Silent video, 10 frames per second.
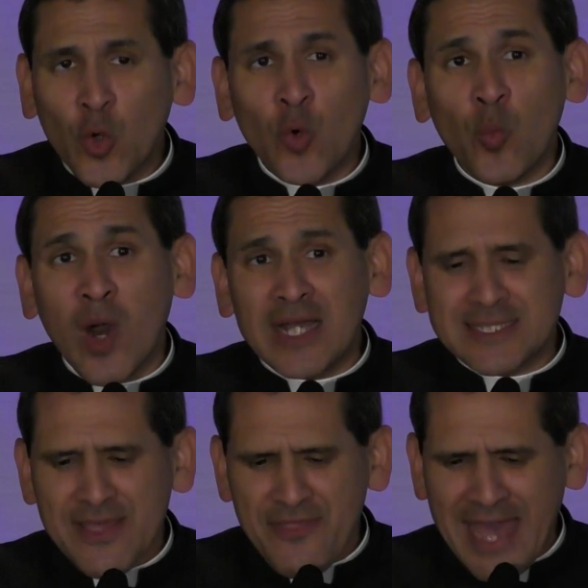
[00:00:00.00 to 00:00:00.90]
who
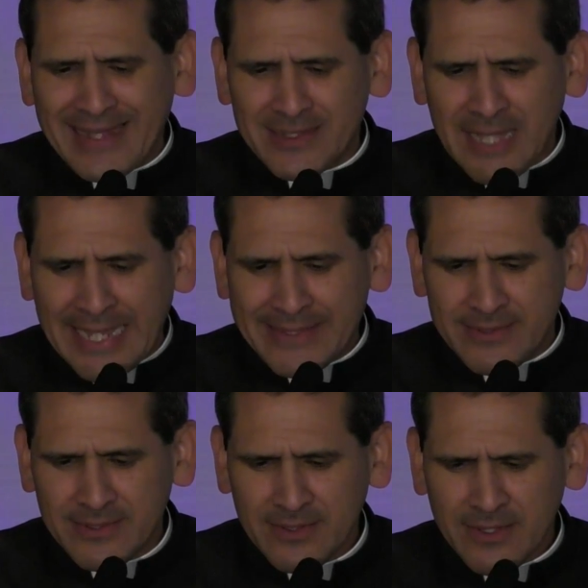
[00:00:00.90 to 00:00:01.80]
was that
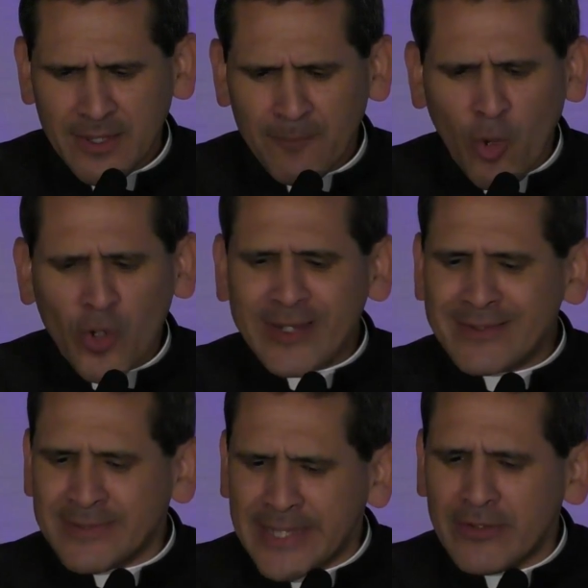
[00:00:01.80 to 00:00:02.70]
light, more
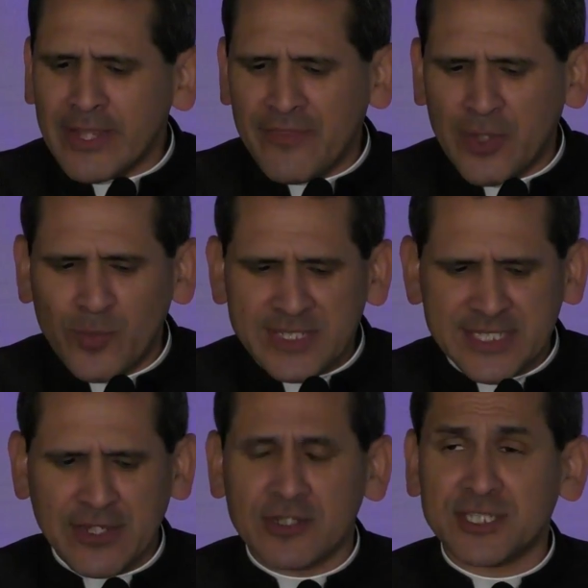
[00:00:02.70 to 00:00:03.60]
clearly than we
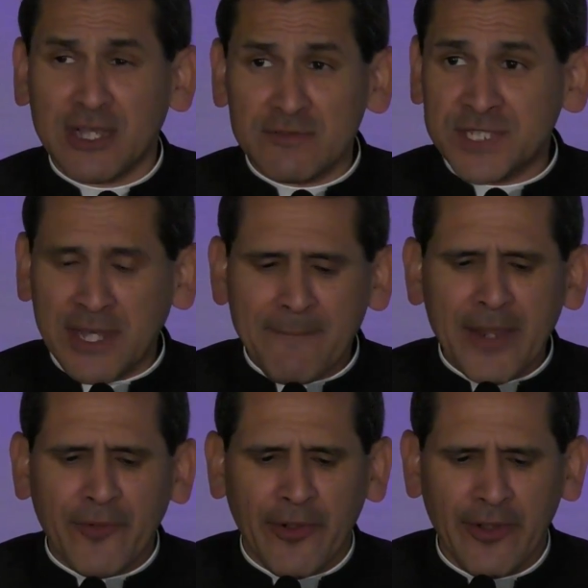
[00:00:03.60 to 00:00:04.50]
see ourselves in a
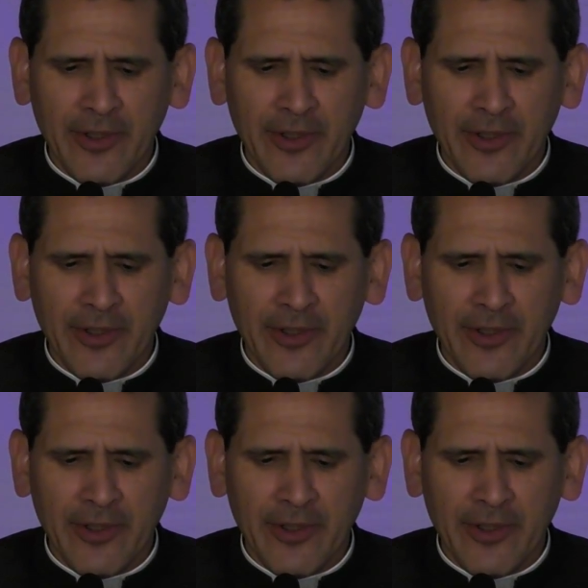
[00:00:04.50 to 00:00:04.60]
mirror.